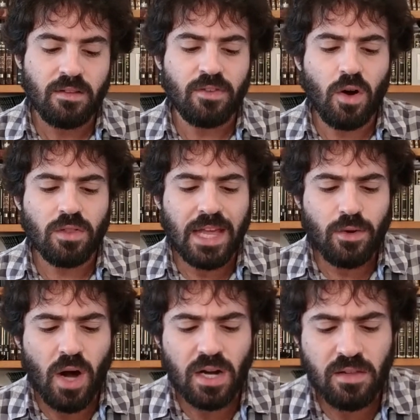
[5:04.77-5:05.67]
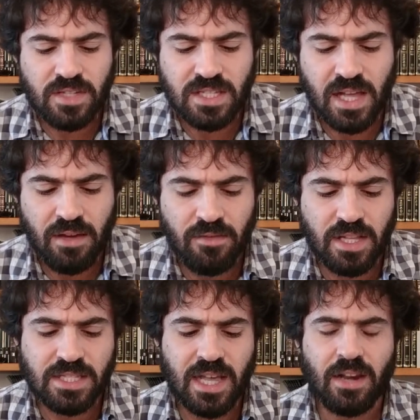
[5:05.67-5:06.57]

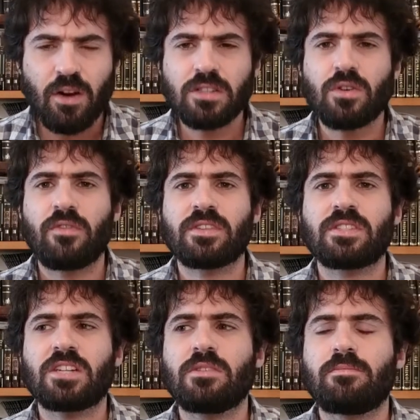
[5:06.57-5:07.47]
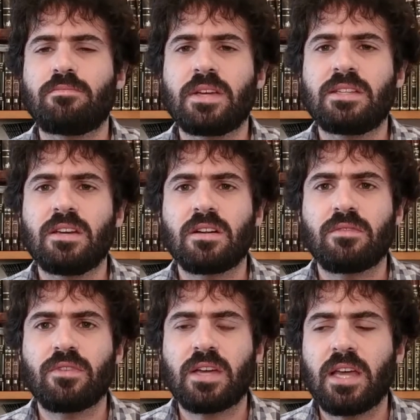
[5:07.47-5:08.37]
And also, if it's such a big deal
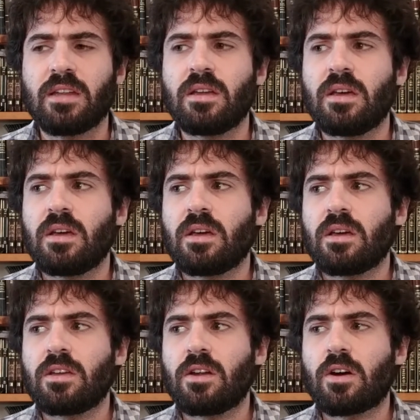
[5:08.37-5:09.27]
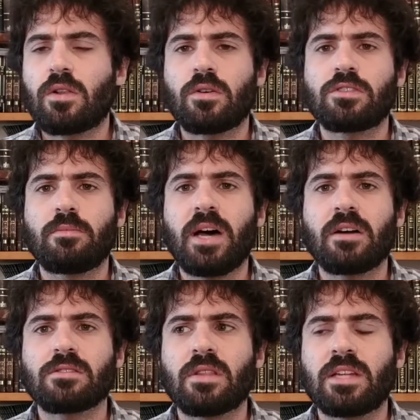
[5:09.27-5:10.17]
to freaking, you know, close your
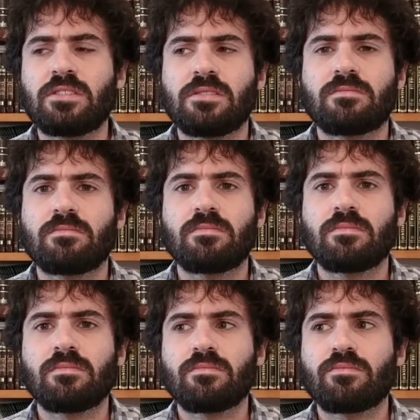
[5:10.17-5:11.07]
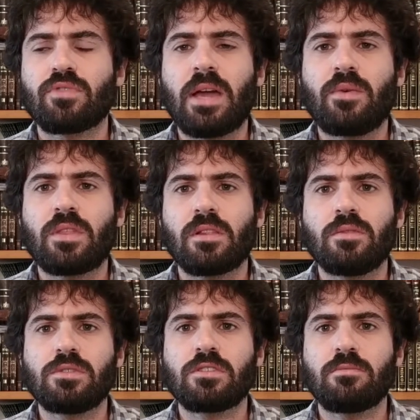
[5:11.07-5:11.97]
belt, so then just pray with a
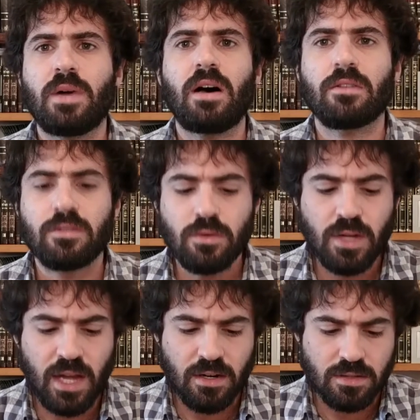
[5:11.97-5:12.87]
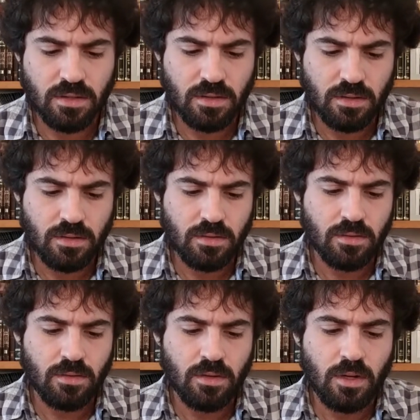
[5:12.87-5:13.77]
looser belt. Who cares?
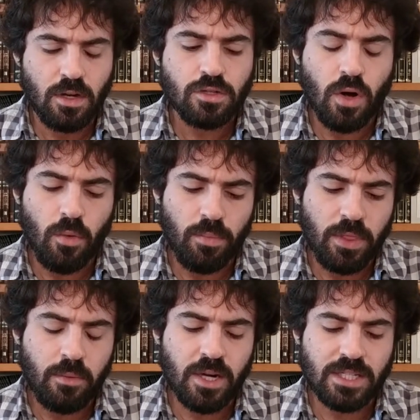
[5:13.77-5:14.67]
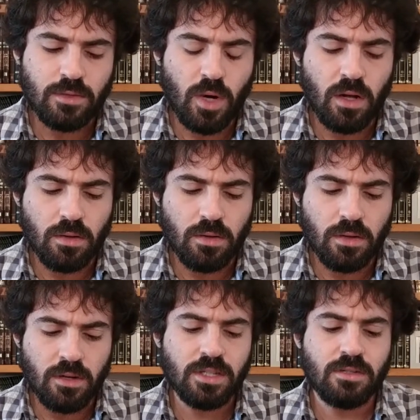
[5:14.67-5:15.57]
So the Gemara says, well,
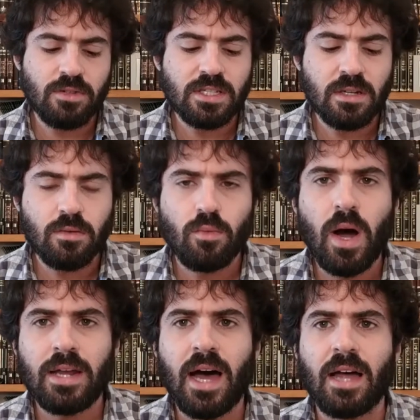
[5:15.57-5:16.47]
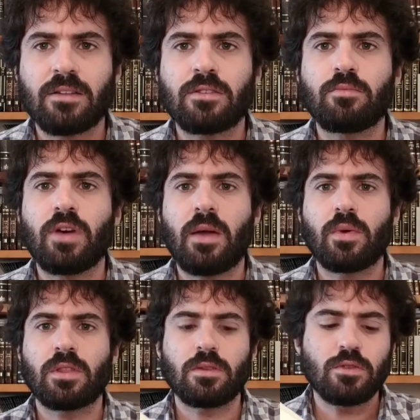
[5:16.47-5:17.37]
there is a reason why not to pray
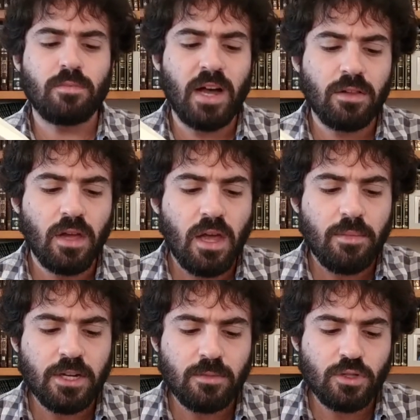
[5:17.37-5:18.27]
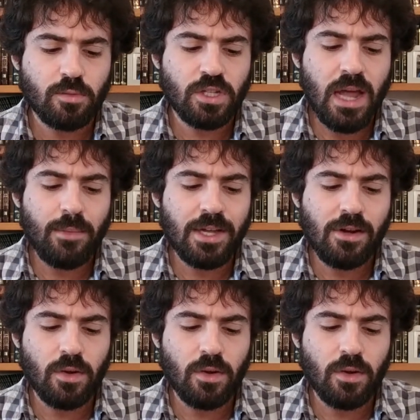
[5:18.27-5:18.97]
with a loose belt, because Mishum Shanema